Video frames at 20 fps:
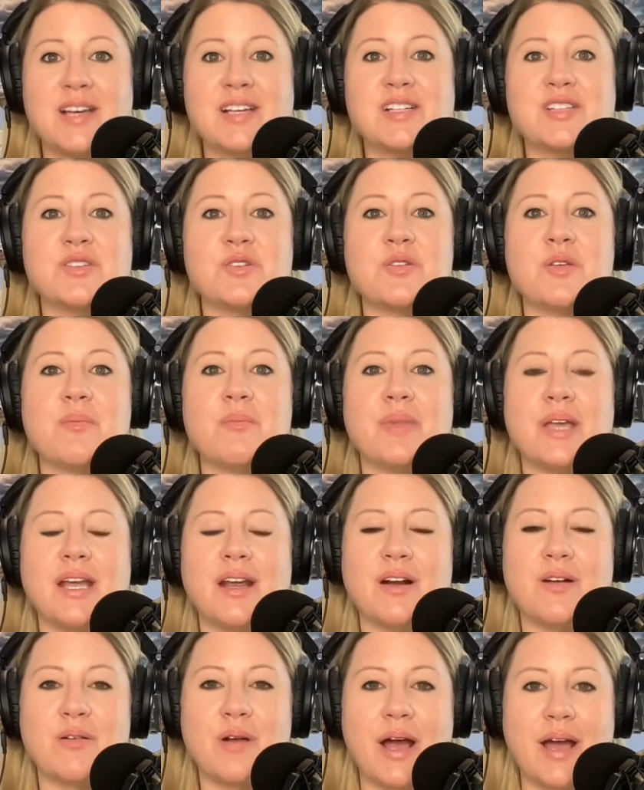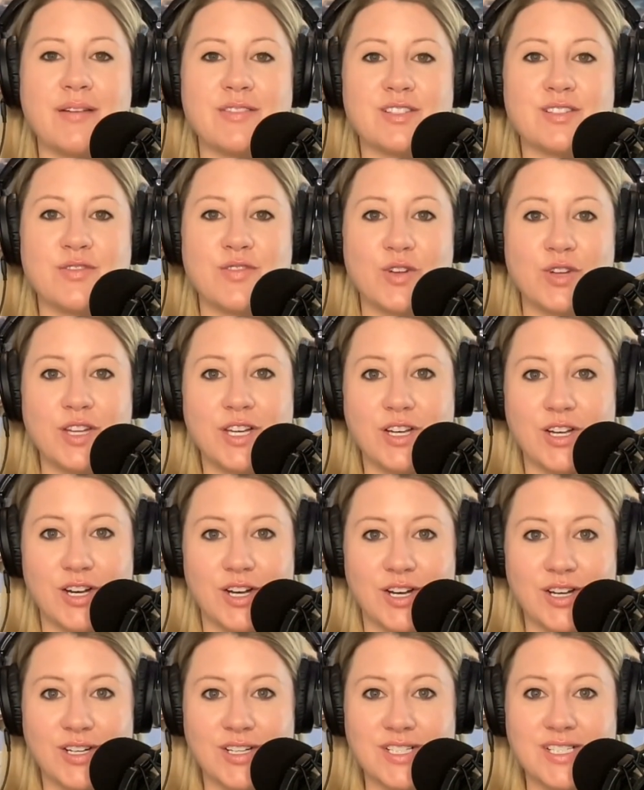So the meat arrives fully
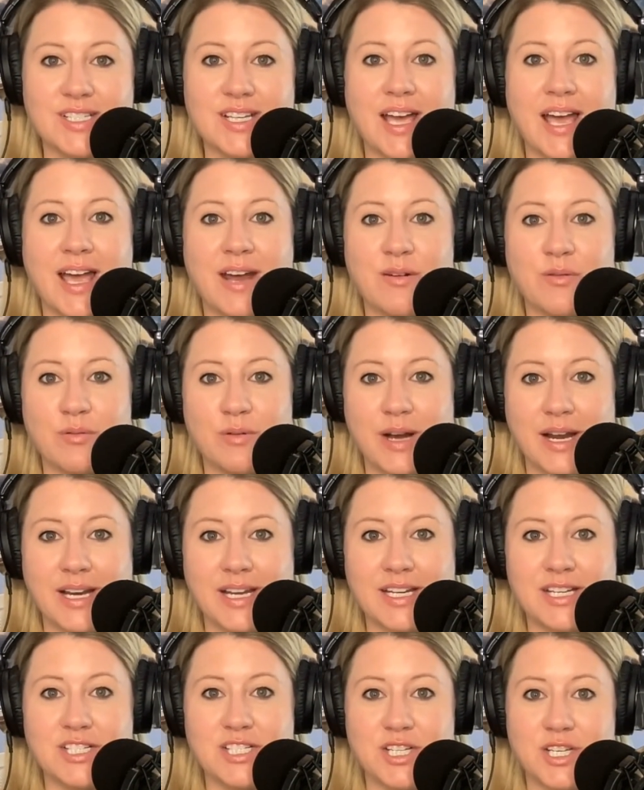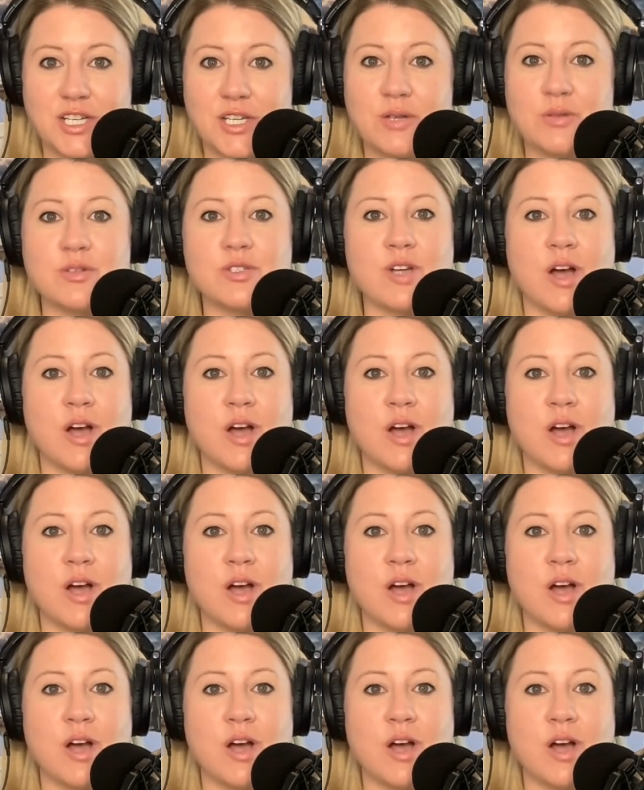cooked and ready to use.